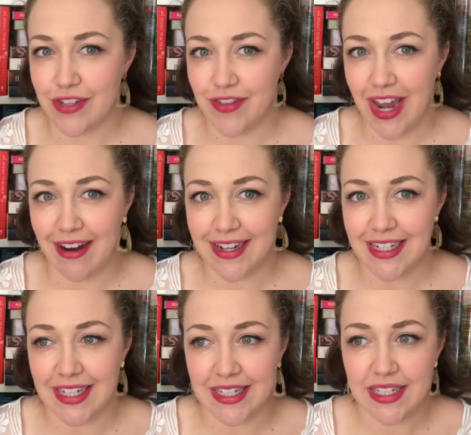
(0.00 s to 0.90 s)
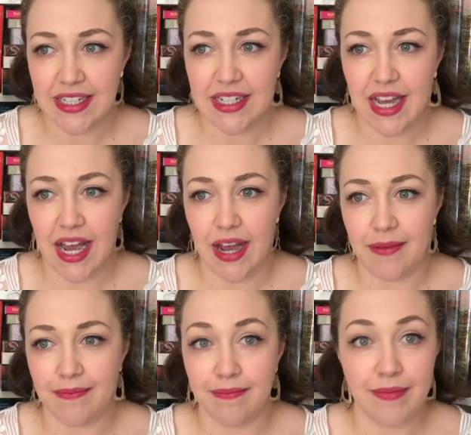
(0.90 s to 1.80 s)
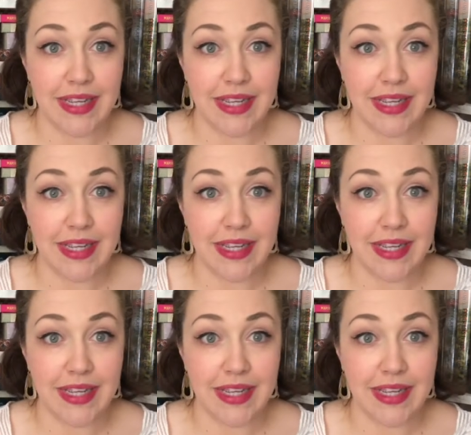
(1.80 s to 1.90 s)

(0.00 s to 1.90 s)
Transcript: of character um,